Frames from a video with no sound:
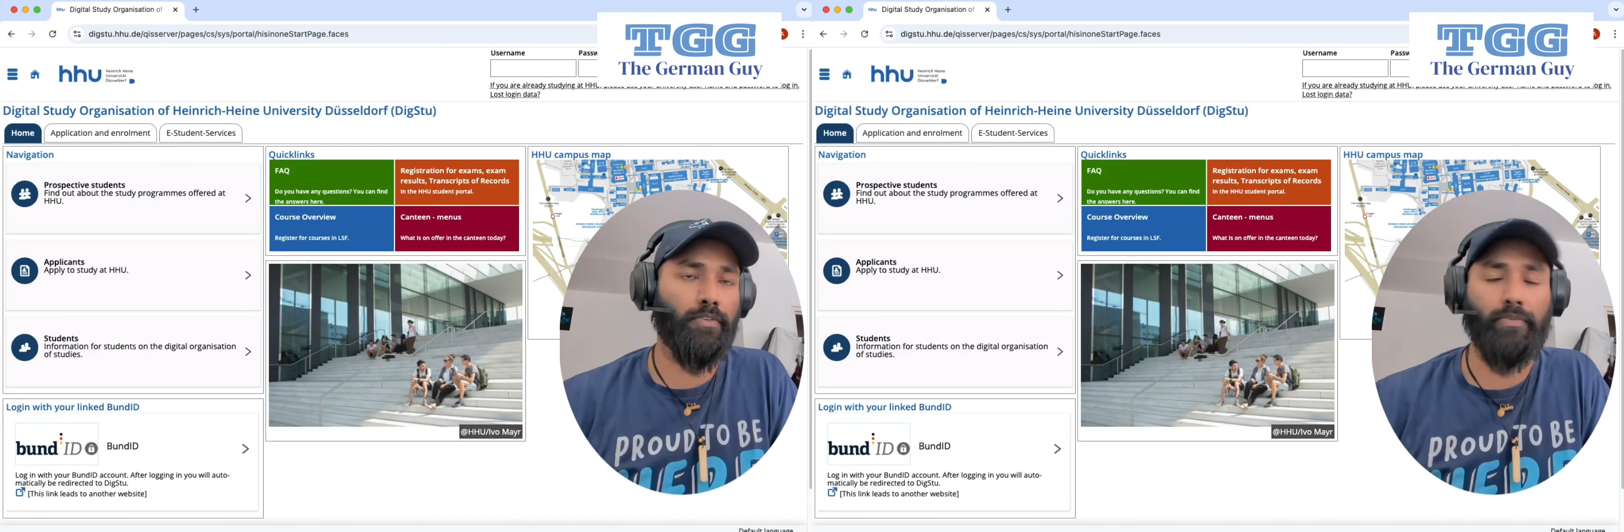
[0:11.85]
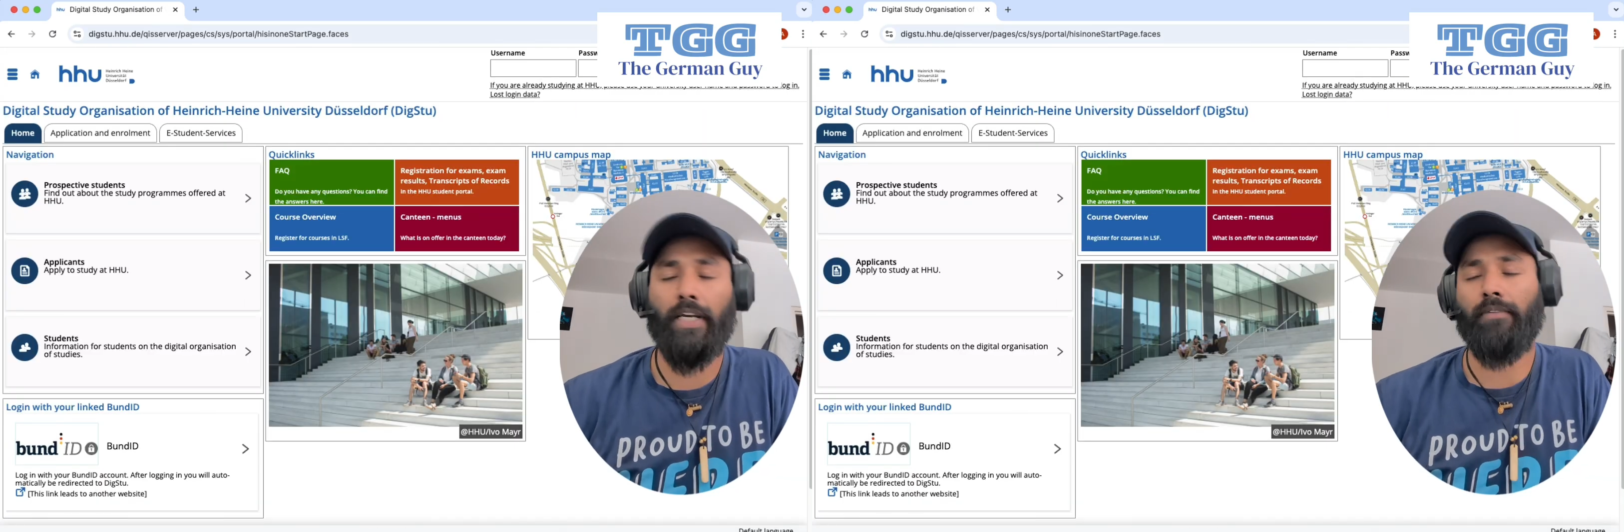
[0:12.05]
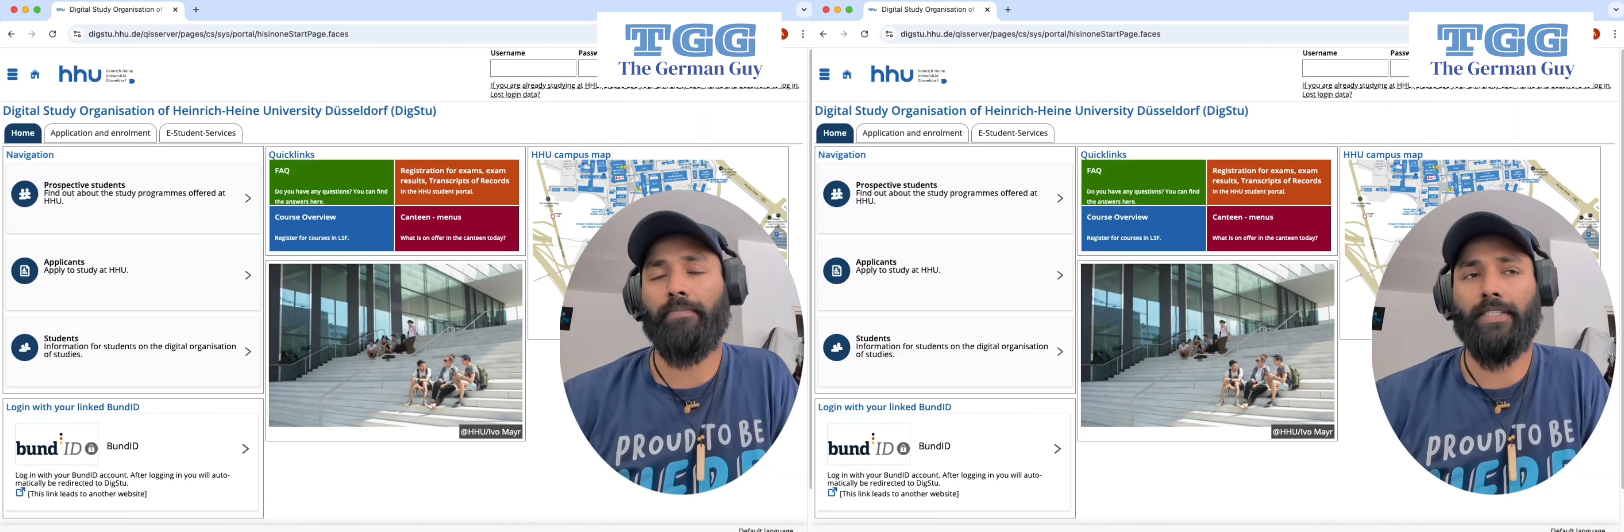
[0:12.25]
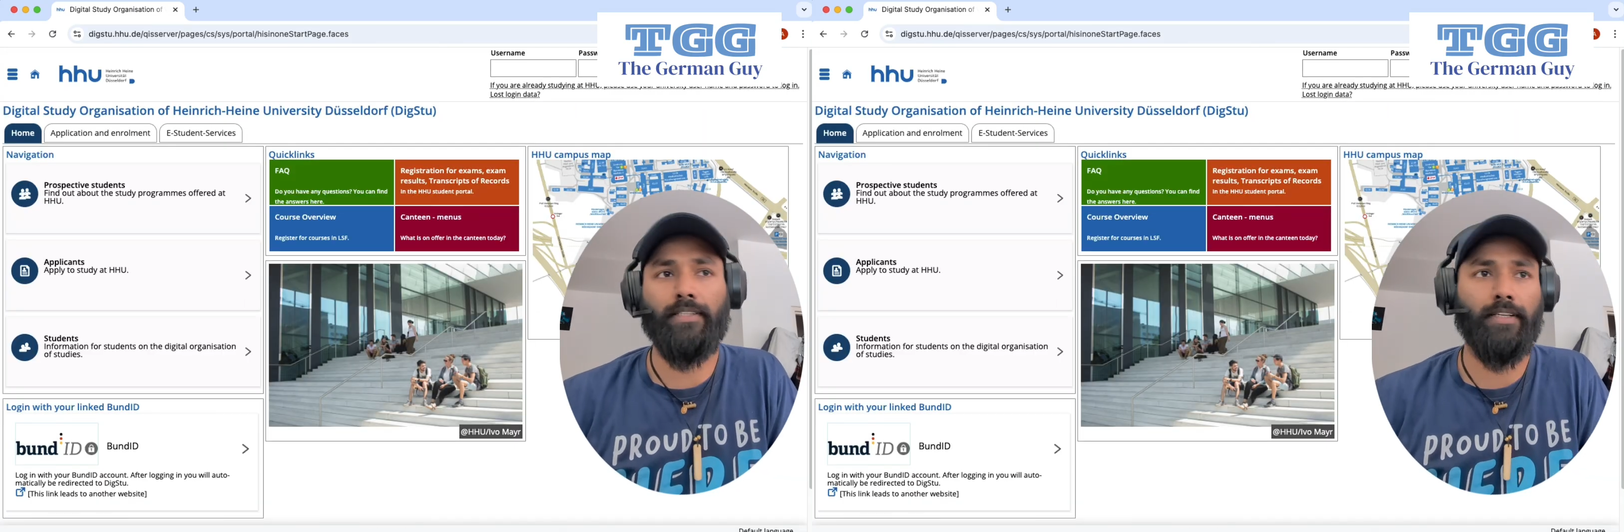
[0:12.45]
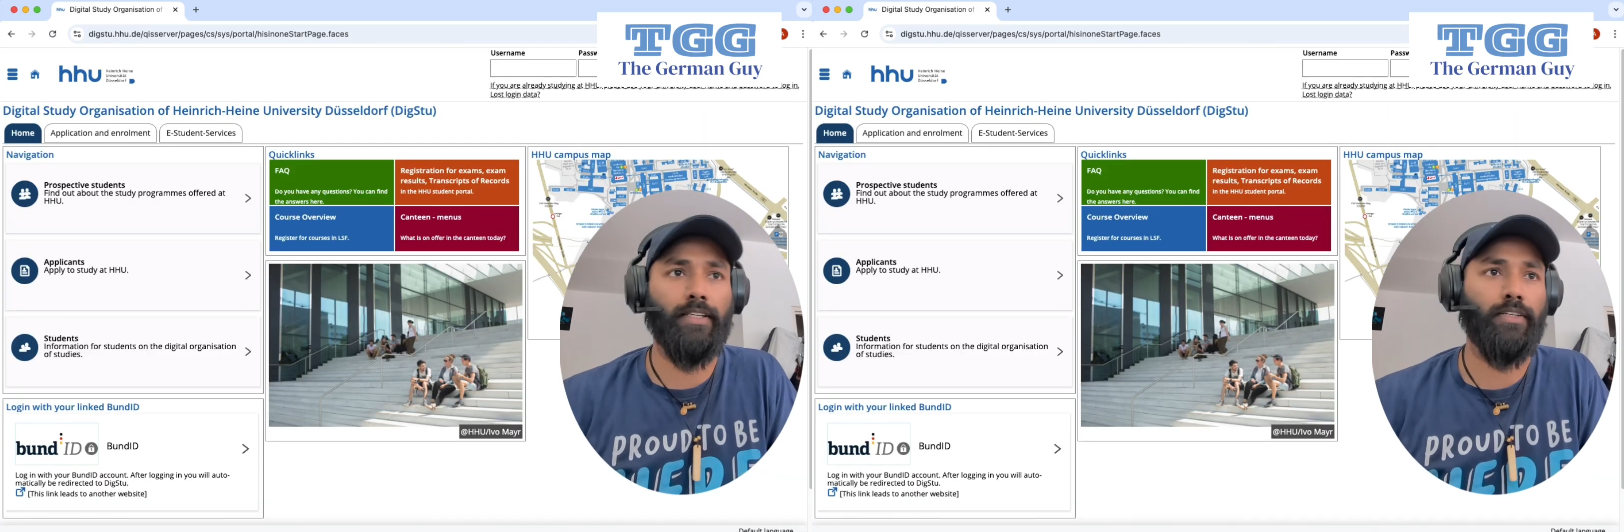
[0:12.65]
we are
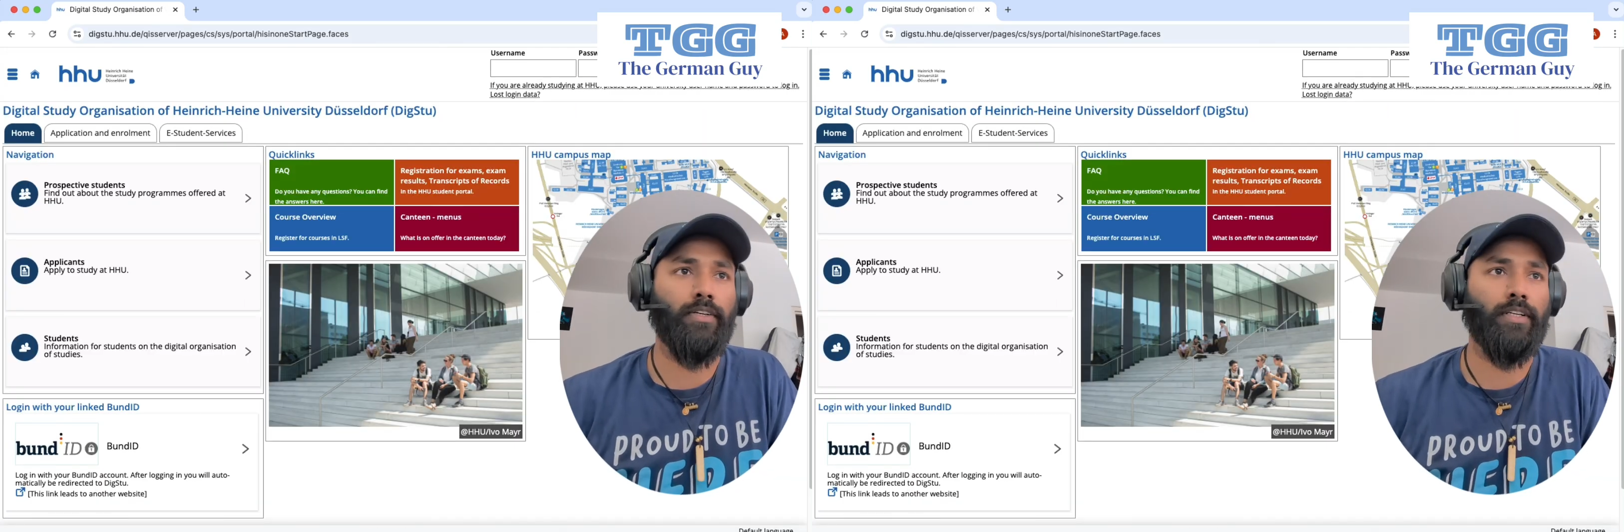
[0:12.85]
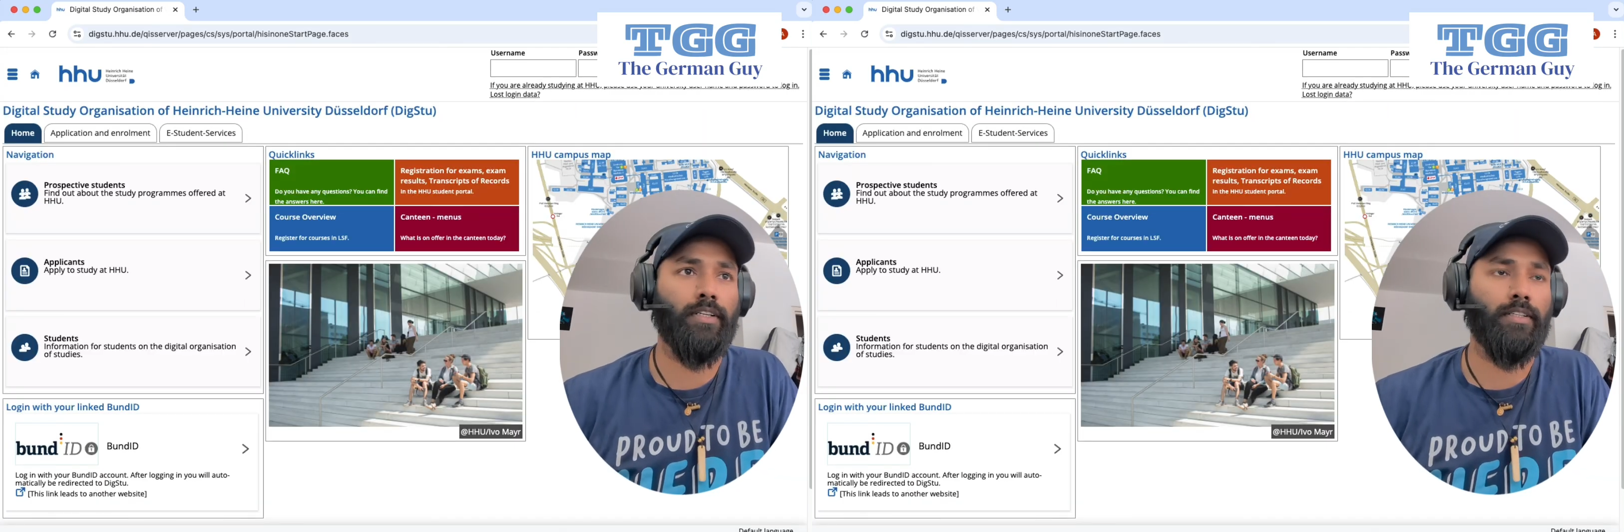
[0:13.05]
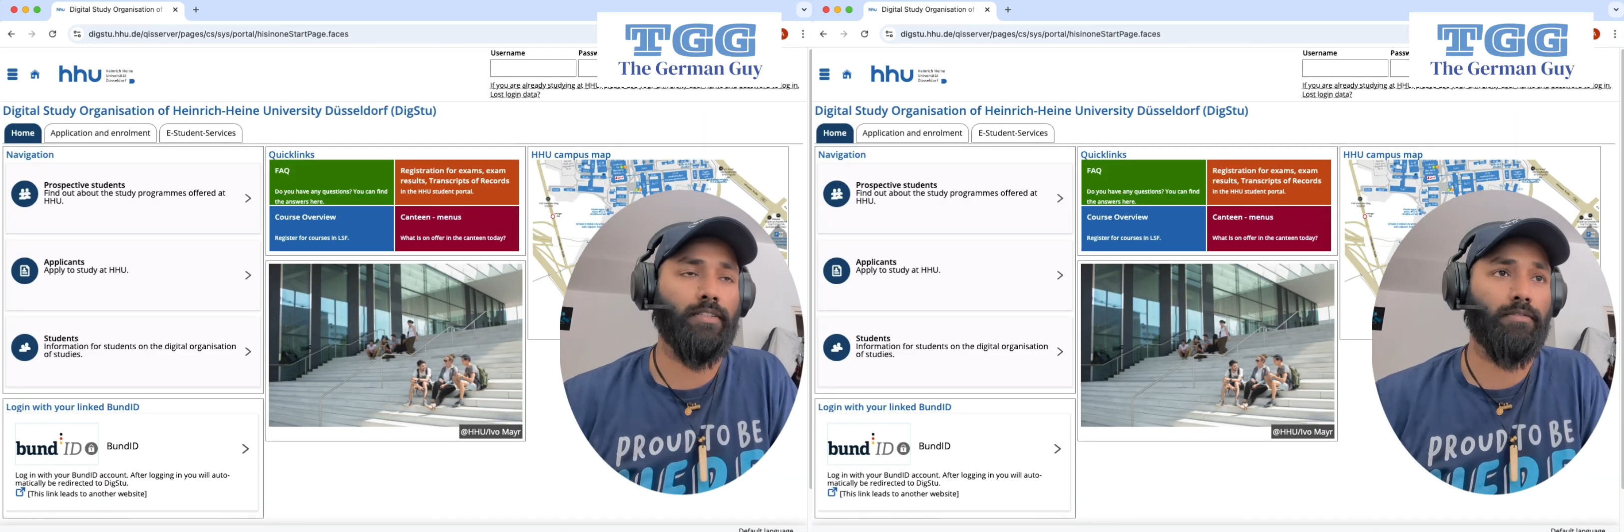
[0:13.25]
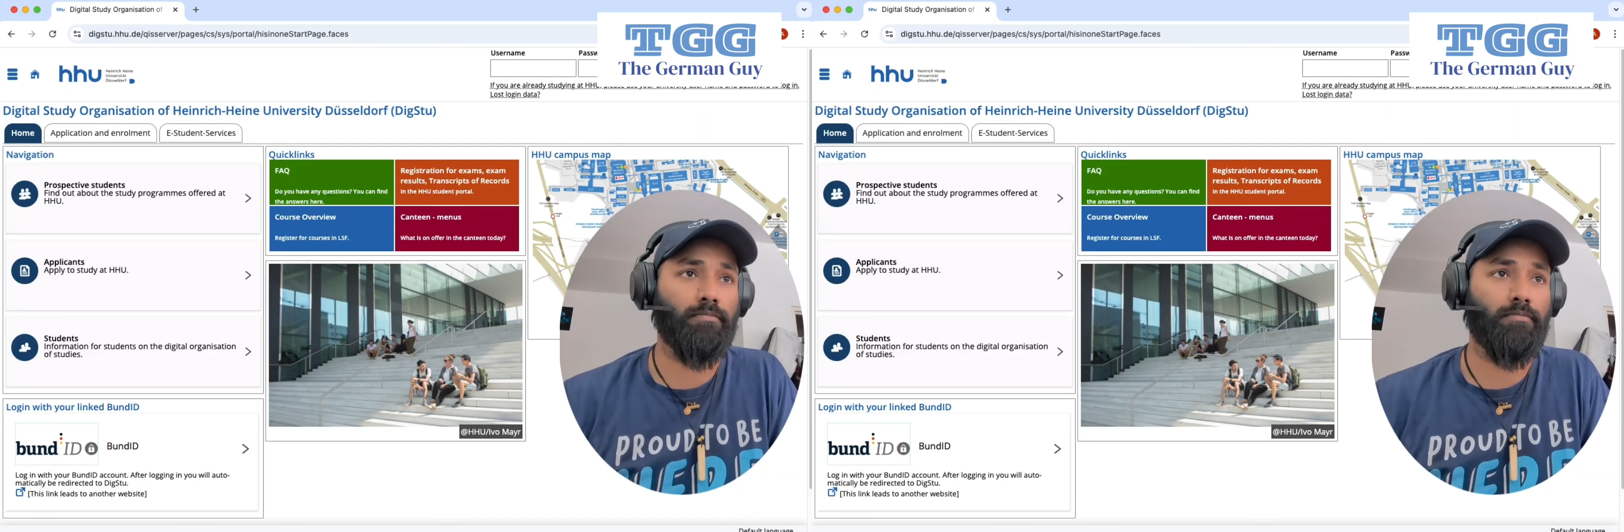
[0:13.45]
basically gonna